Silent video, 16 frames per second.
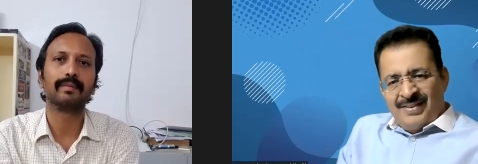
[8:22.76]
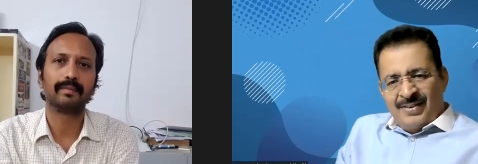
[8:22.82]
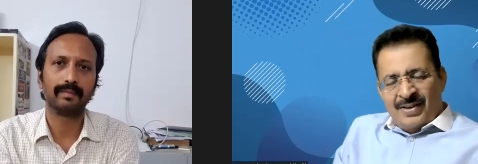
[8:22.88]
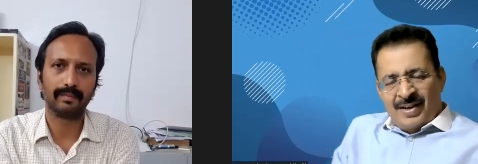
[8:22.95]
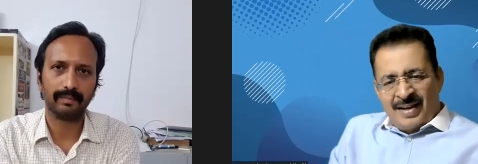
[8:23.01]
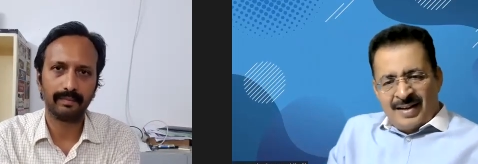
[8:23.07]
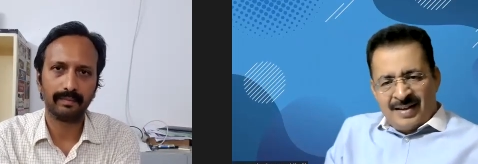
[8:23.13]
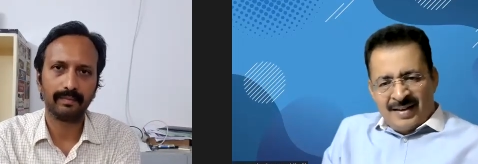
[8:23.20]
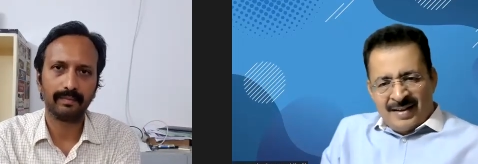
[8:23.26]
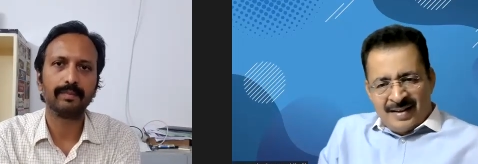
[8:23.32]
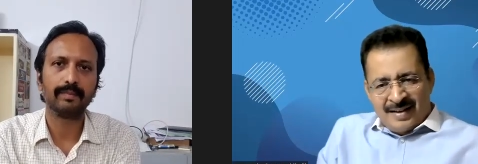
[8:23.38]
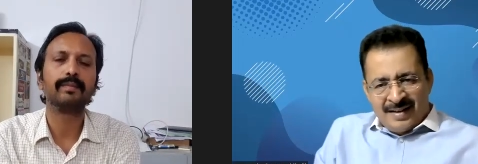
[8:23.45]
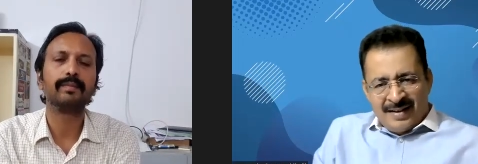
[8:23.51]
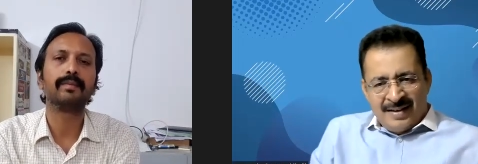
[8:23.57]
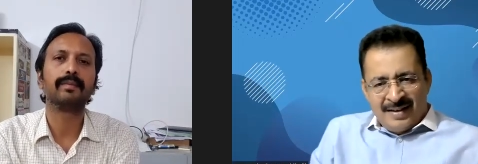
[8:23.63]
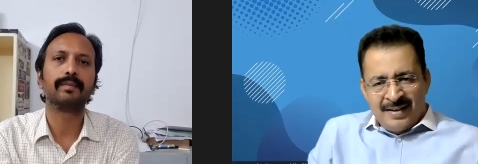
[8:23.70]
Speaker 1: Okay?
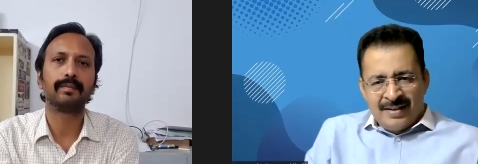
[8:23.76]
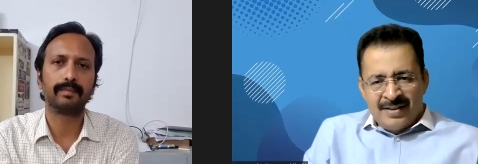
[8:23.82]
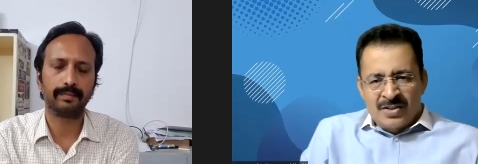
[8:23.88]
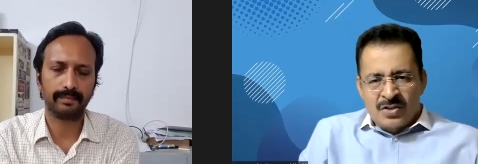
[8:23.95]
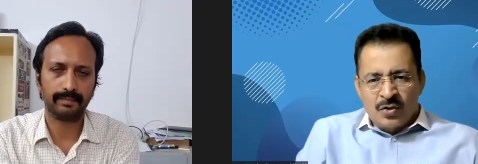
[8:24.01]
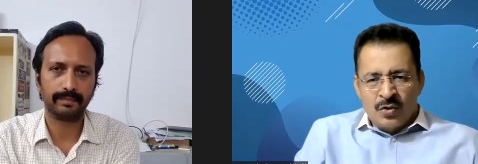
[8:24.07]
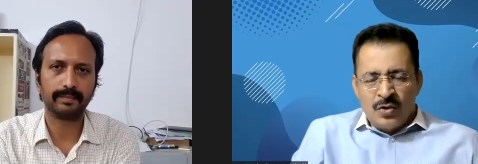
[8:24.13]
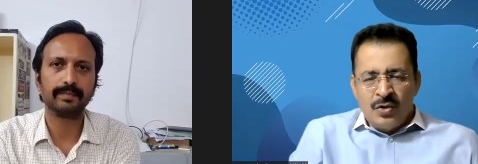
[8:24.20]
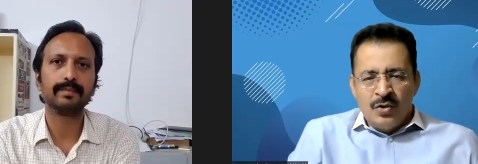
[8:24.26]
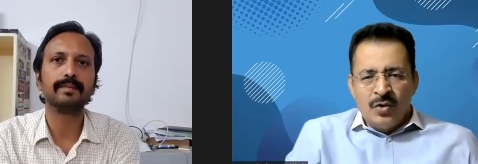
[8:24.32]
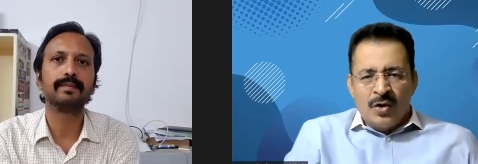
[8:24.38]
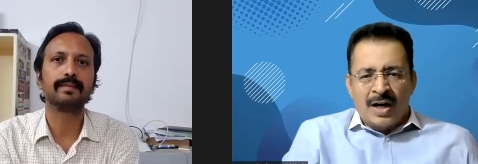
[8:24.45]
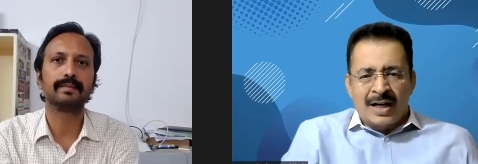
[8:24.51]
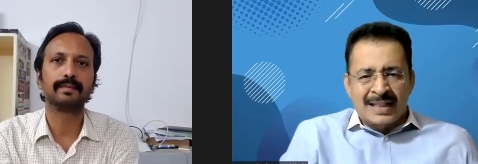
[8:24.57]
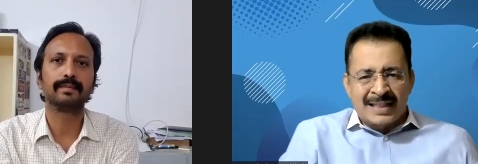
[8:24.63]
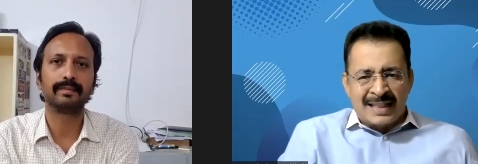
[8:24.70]
So
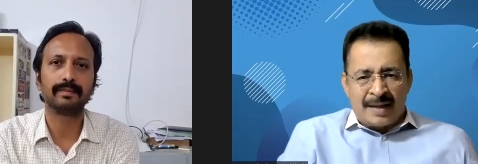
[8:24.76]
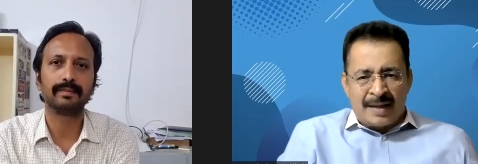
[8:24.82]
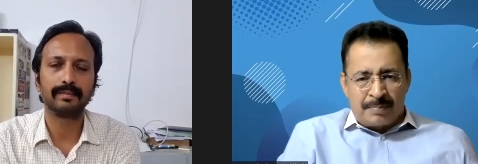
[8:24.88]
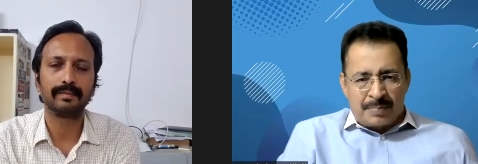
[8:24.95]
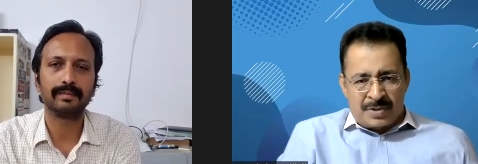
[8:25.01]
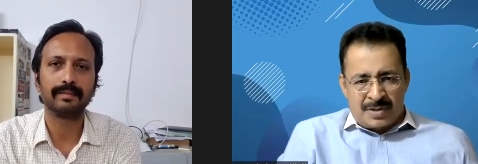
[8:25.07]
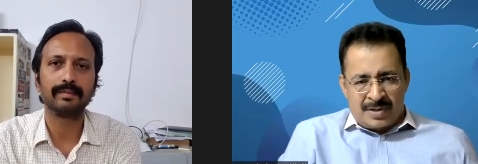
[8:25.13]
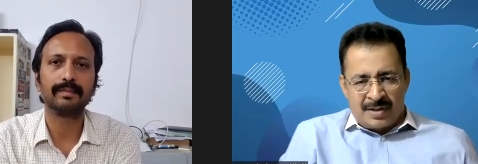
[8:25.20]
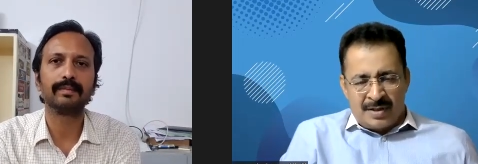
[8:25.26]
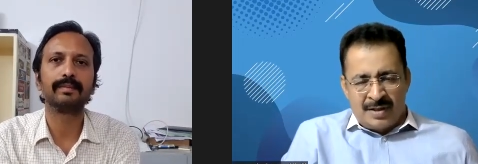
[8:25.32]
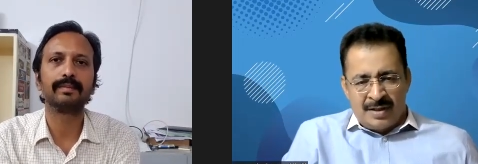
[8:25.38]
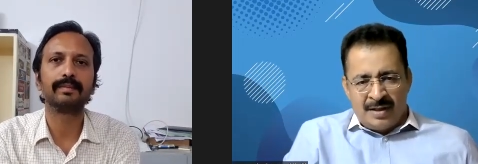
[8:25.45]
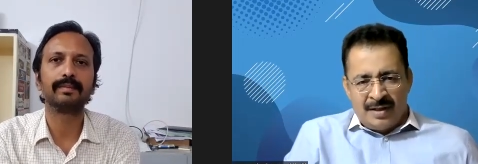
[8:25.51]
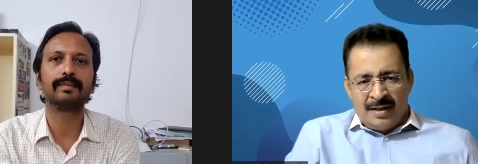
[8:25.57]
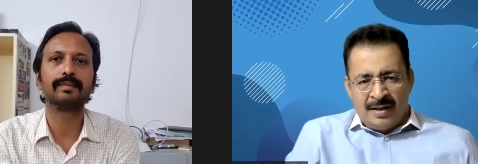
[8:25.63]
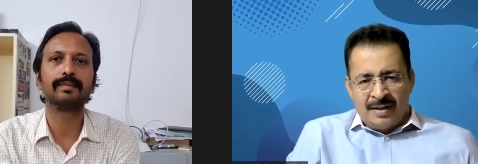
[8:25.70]
you accept
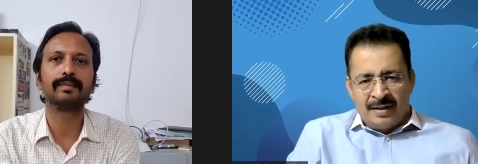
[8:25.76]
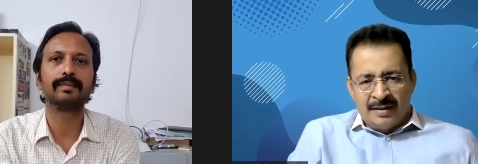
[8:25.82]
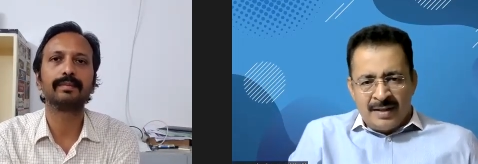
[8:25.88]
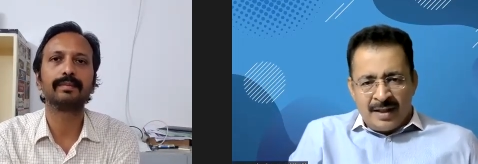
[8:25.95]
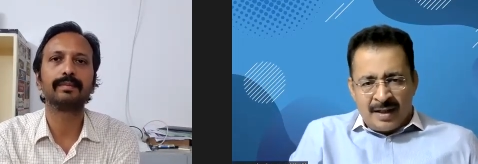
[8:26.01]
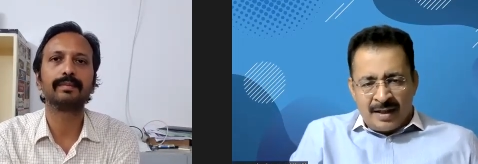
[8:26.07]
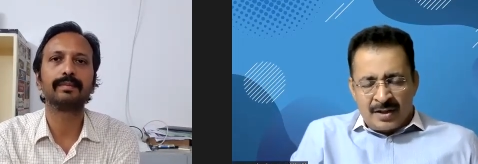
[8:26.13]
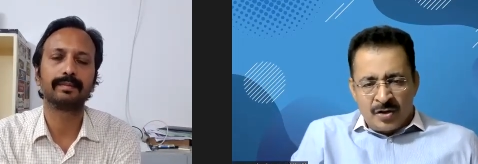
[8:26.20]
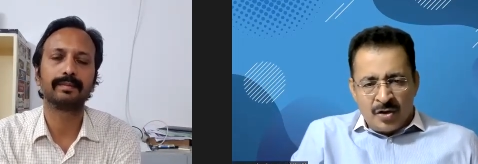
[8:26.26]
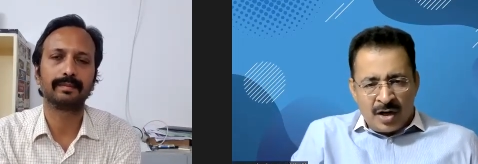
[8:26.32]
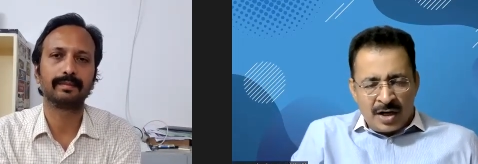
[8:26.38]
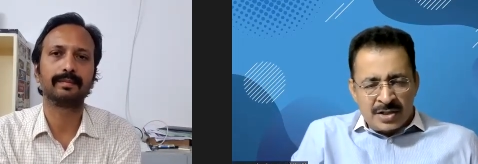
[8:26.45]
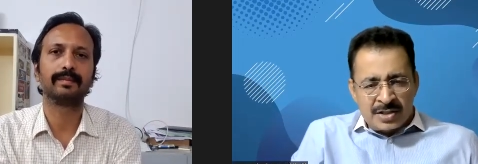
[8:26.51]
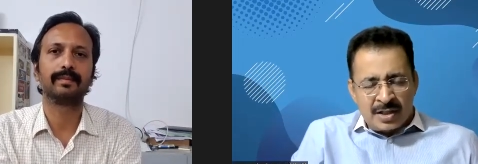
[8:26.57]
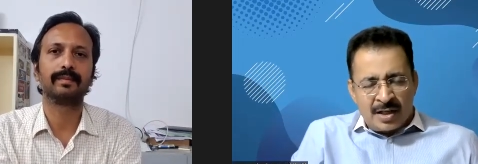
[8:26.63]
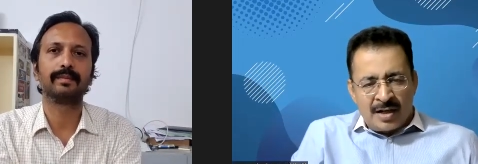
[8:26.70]
that you
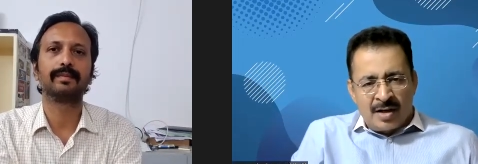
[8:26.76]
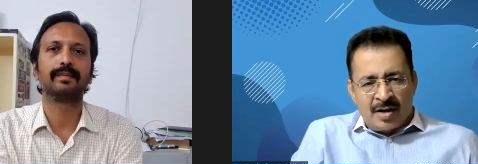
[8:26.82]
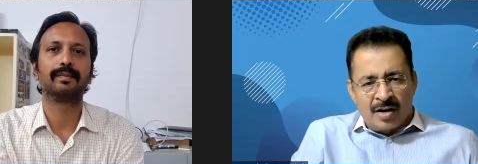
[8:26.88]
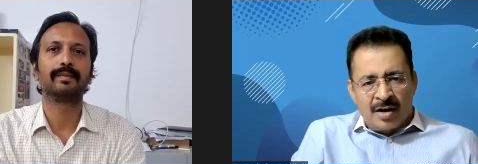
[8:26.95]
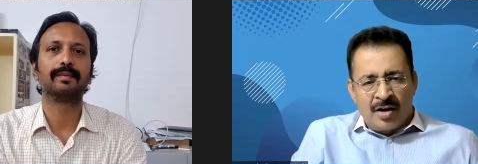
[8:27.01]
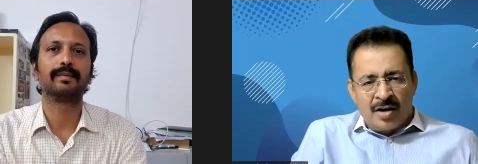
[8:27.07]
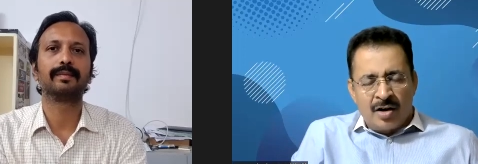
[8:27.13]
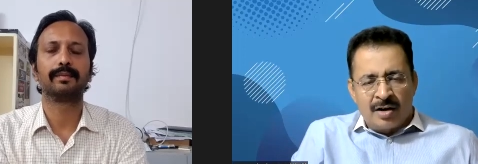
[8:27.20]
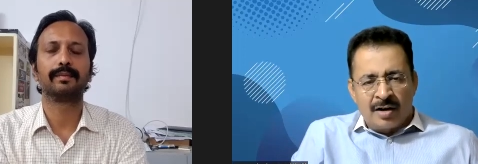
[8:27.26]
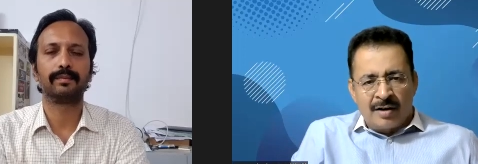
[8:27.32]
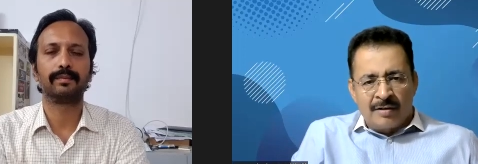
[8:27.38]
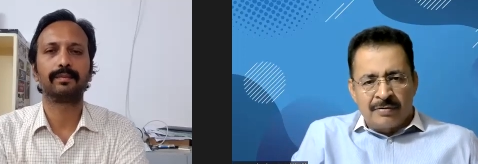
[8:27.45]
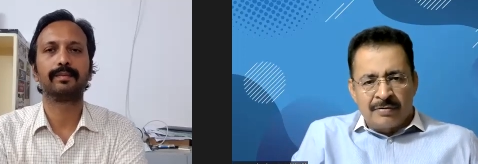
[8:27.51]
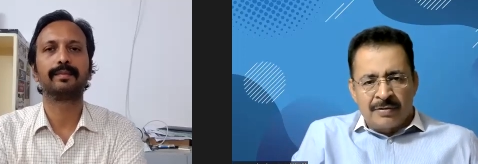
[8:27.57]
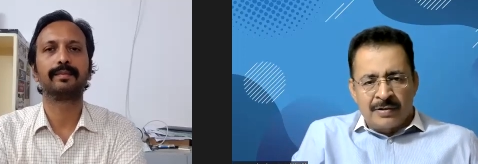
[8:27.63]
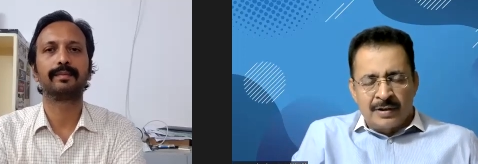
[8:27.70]
are a son or a daughter
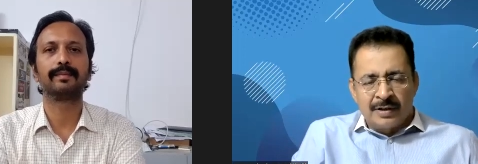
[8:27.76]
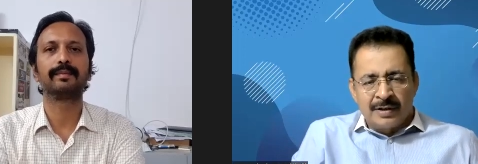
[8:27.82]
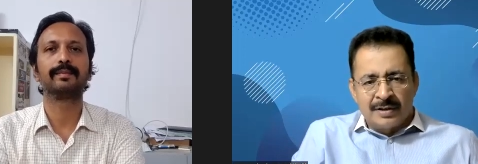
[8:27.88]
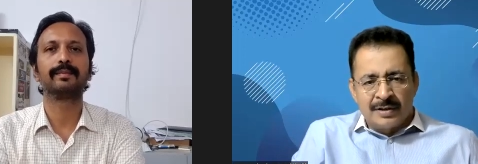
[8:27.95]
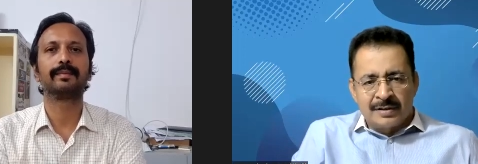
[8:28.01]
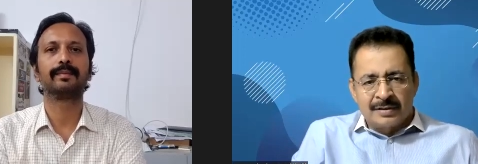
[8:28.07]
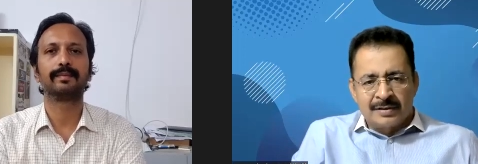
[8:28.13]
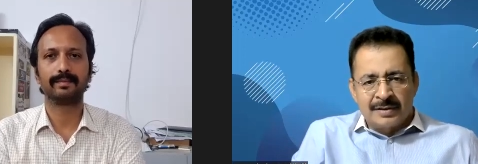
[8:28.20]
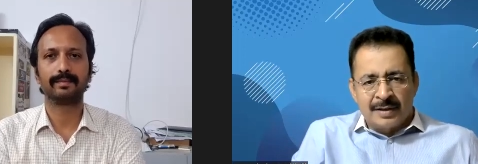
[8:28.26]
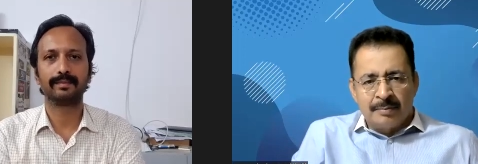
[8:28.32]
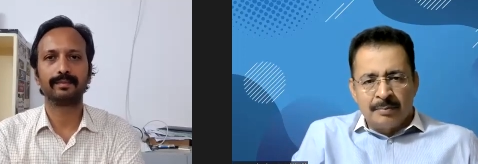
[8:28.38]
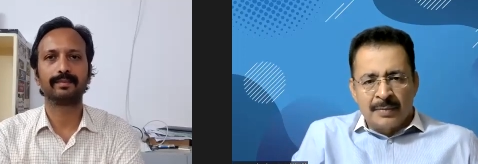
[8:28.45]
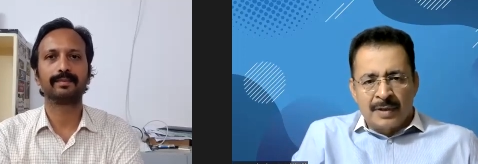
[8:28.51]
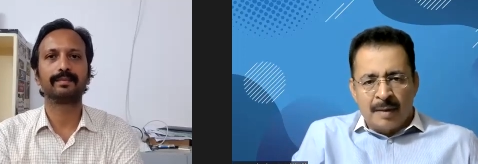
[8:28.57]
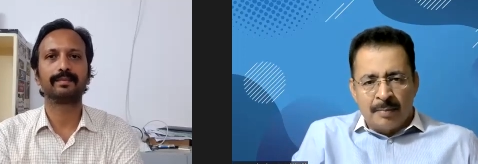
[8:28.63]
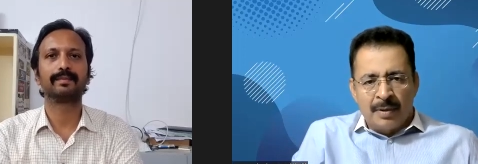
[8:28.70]
of uh,
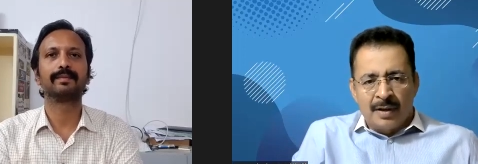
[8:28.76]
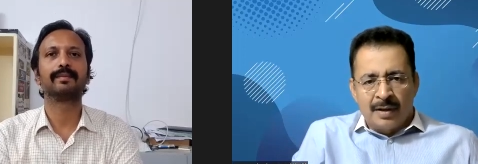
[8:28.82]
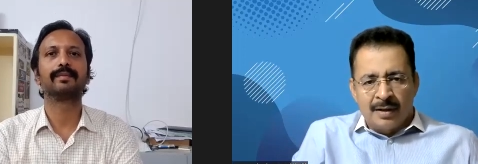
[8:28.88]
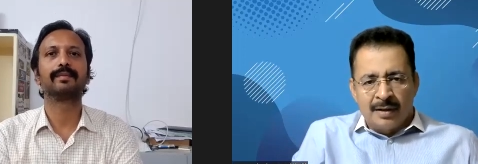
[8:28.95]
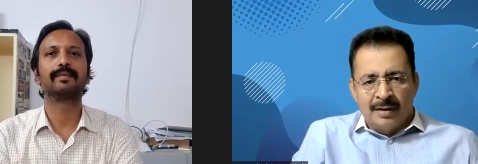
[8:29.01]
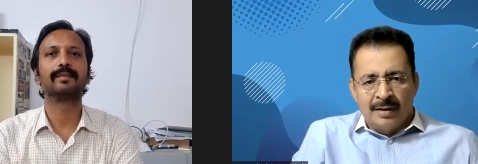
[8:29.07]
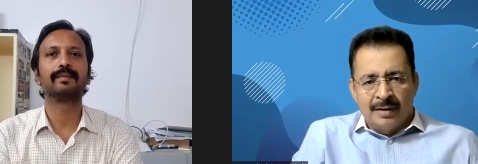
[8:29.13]
some couple,